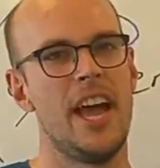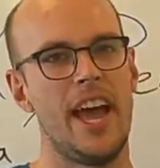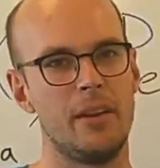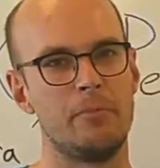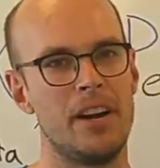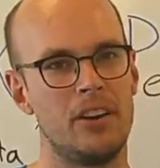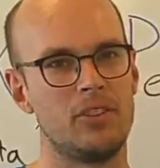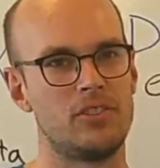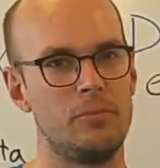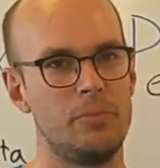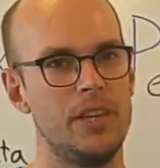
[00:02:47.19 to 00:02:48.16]
And it might
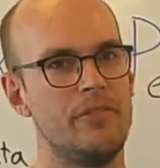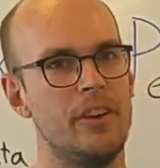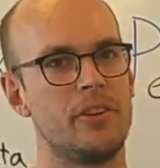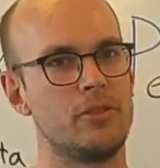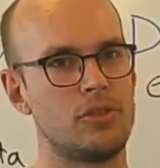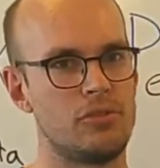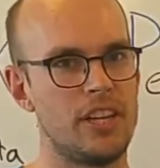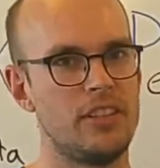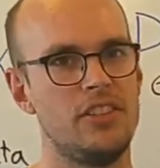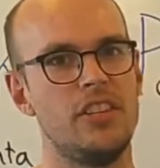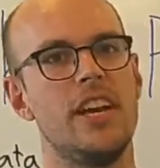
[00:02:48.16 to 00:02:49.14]
also be a very good
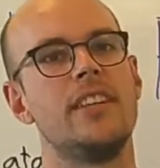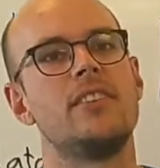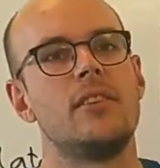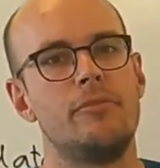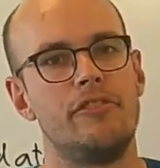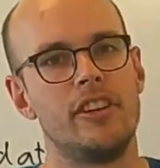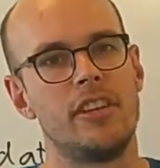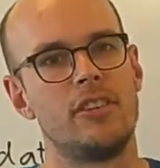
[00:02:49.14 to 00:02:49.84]
strategy and something